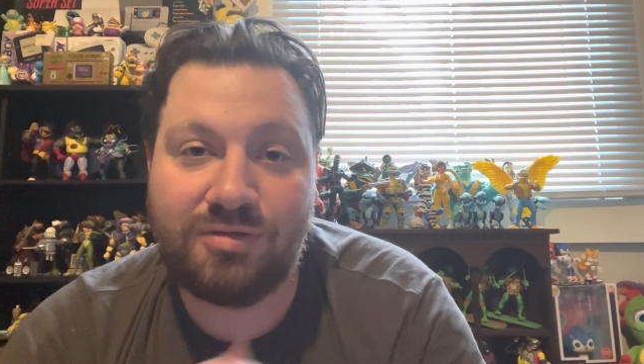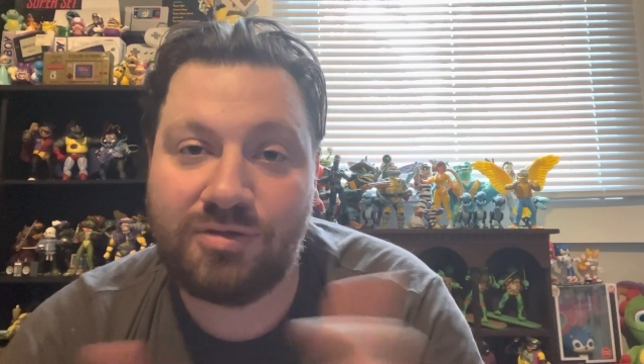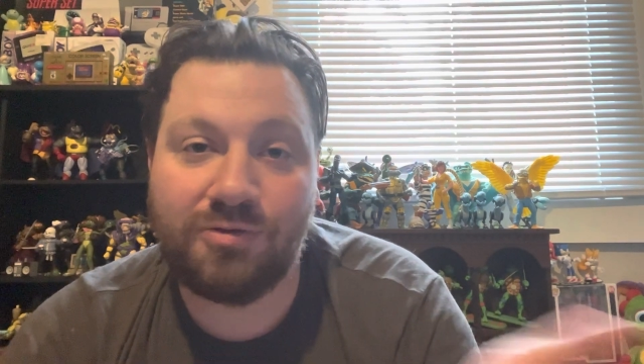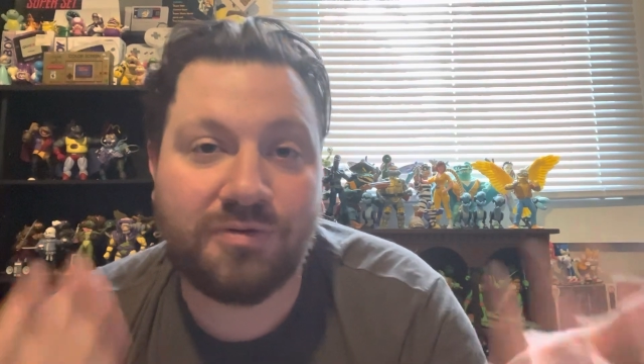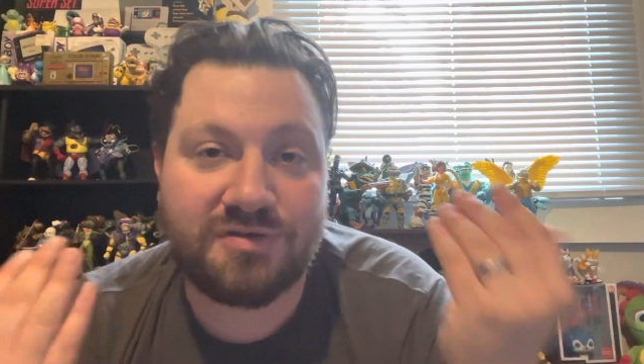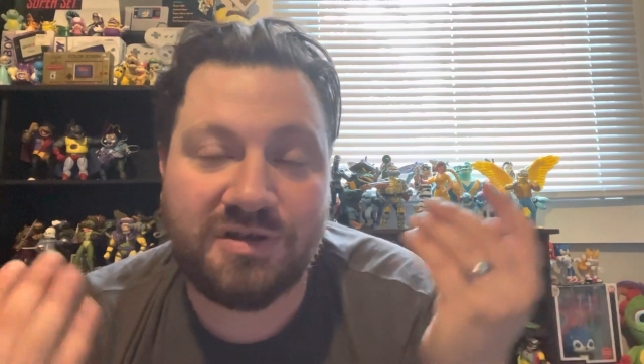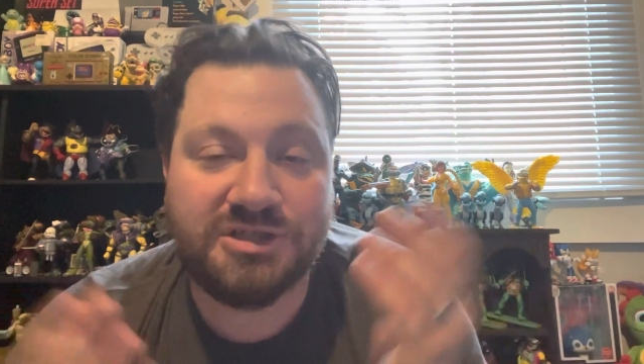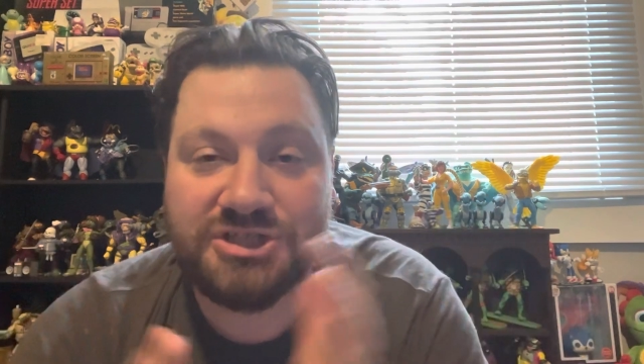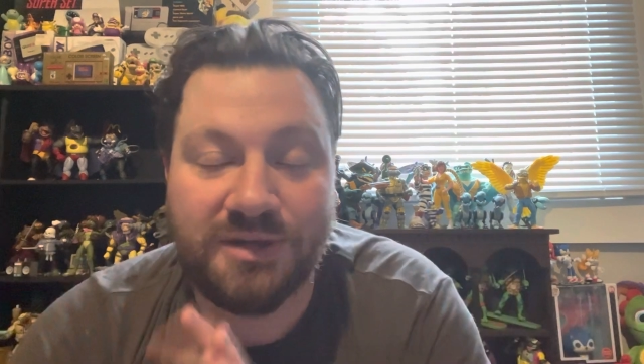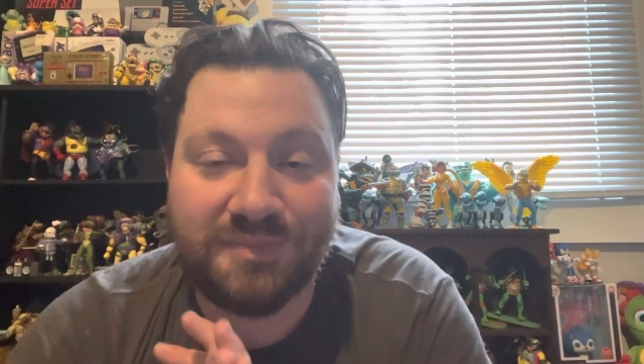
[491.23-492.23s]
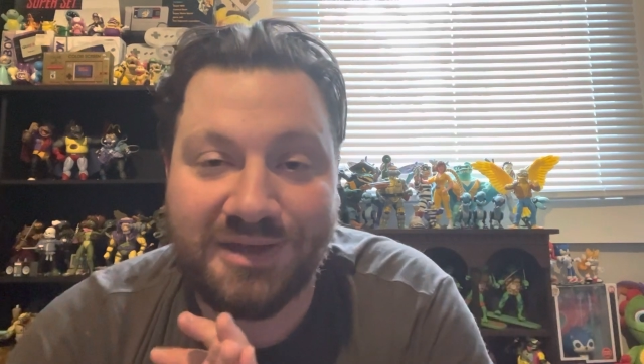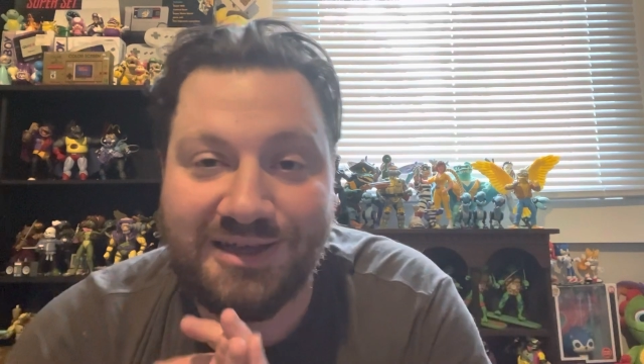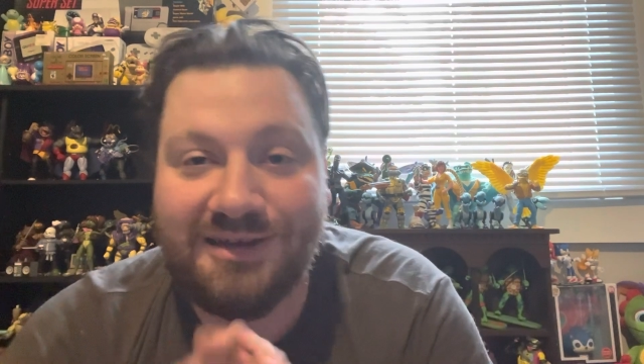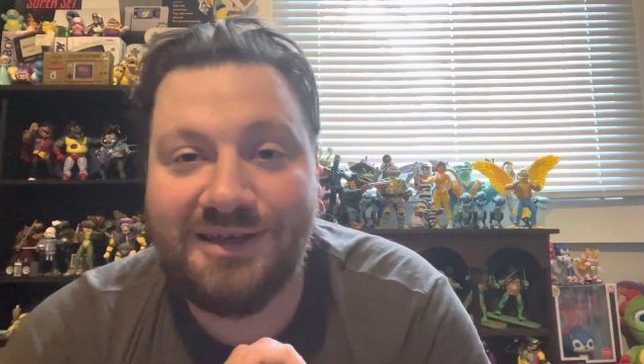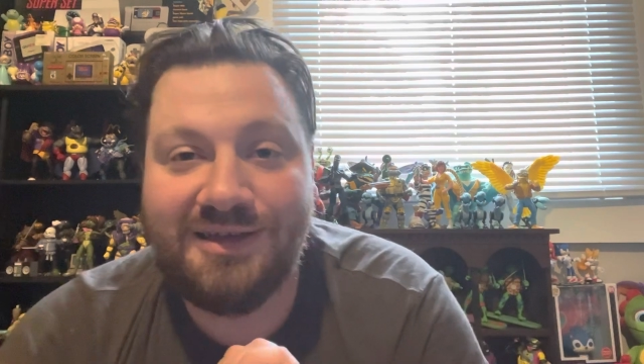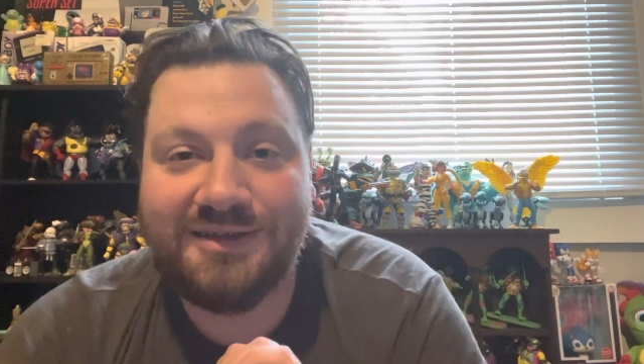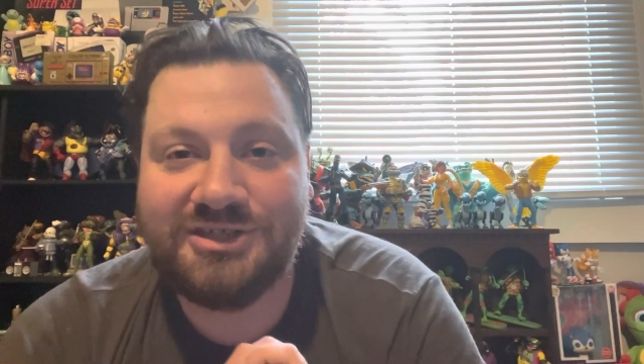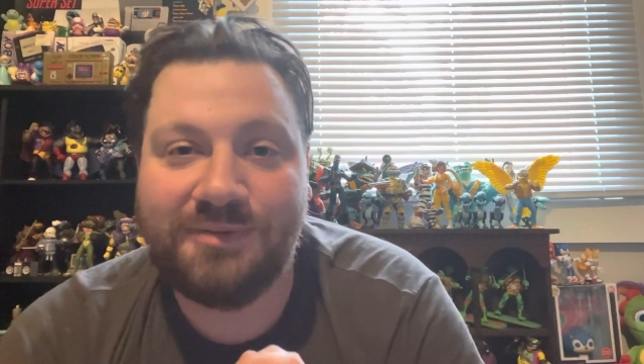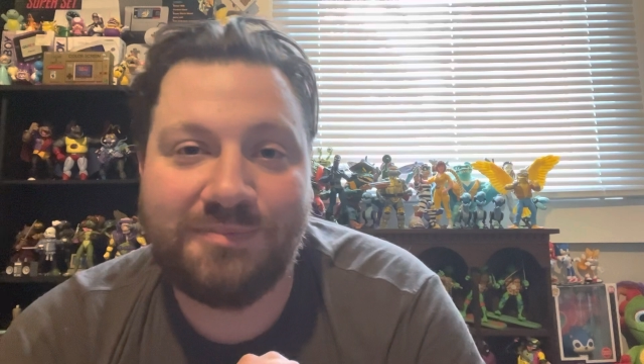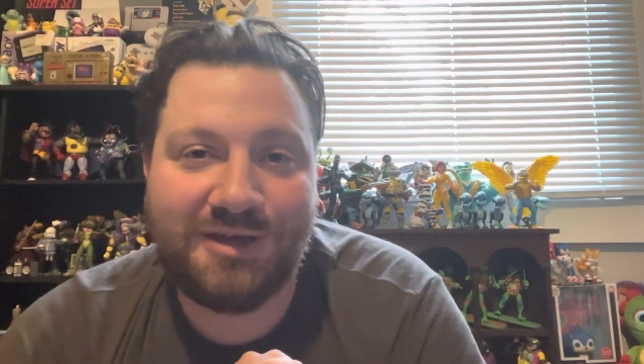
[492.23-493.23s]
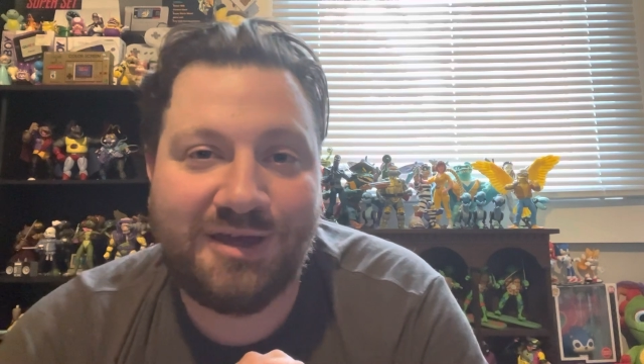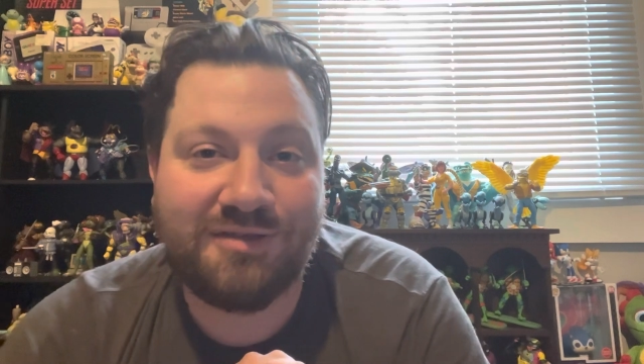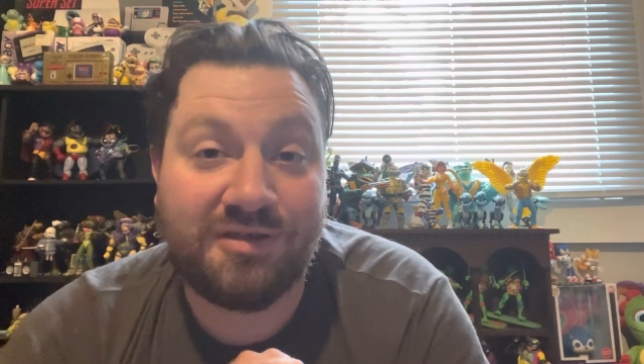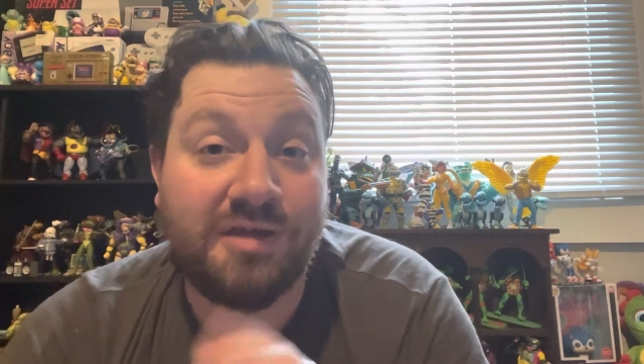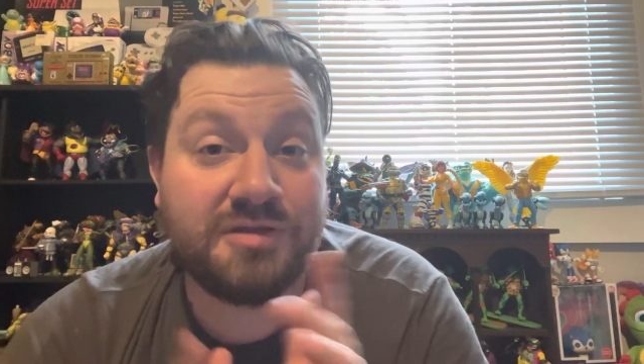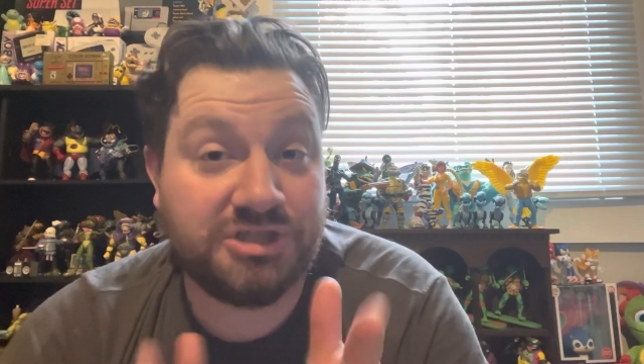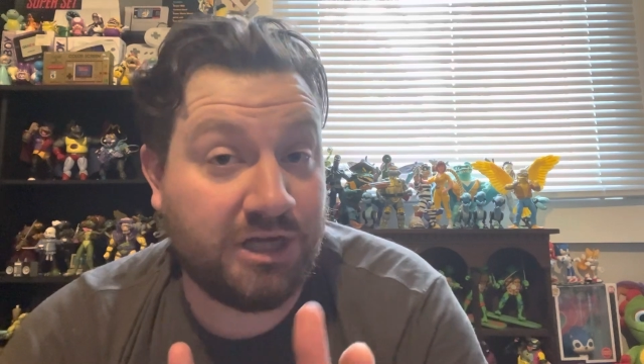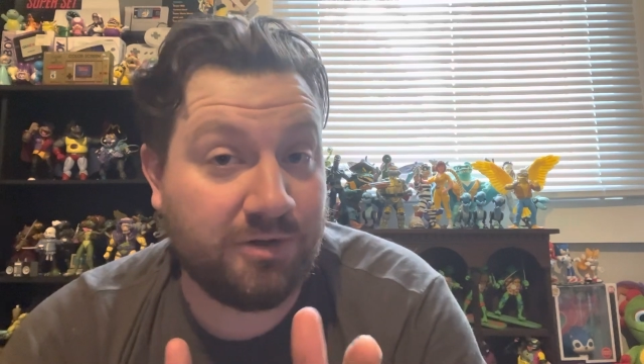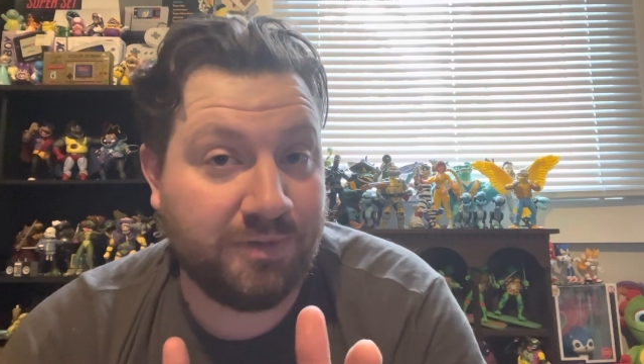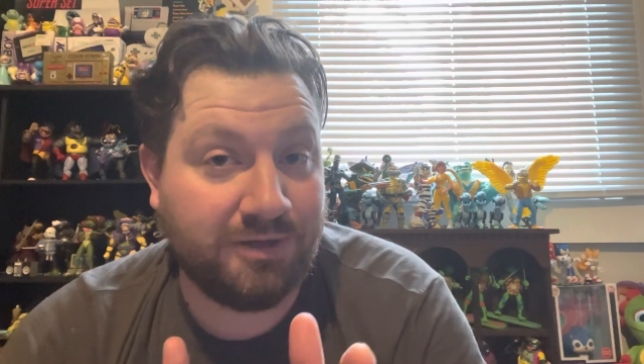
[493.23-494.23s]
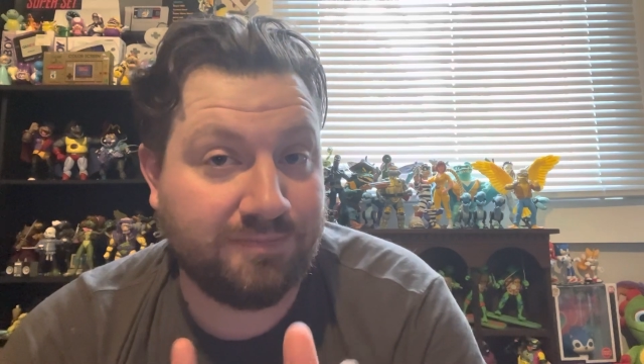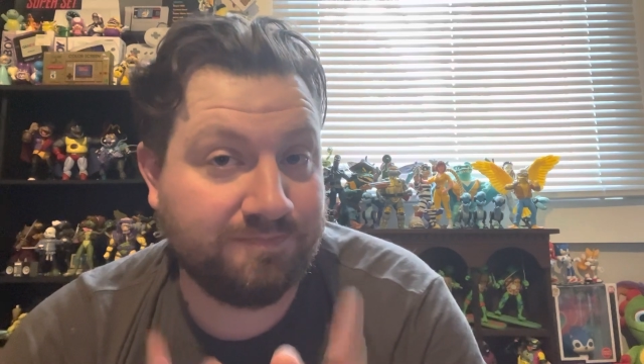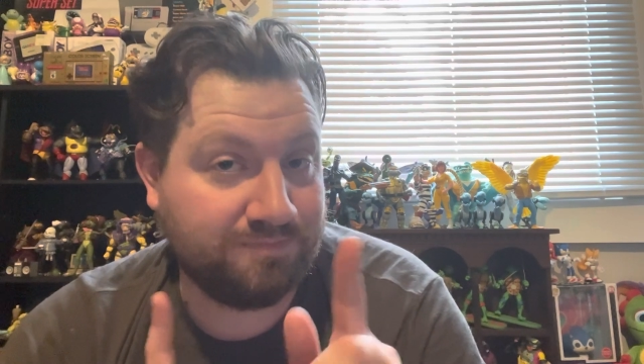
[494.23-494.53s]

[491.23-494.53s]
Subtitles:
He's always trying to jump in my hands, and he's a gentleman.